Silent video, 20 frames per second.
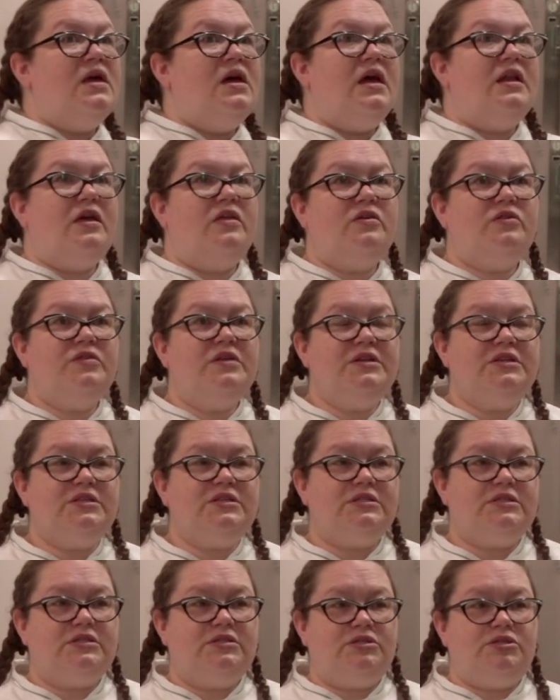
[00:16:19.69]
another
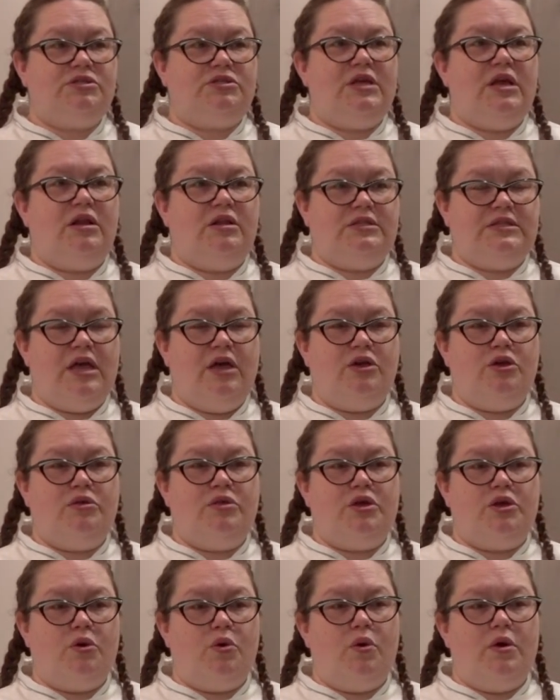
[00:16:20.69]
thing that'll tell you
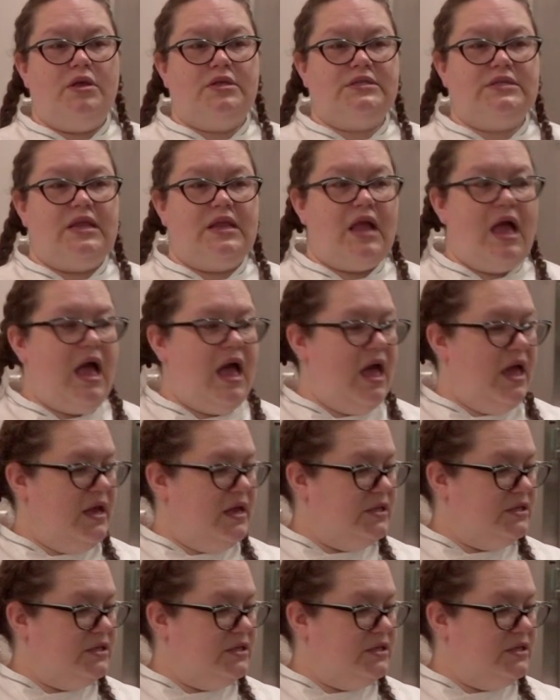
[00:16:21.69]
that your oil is getting hot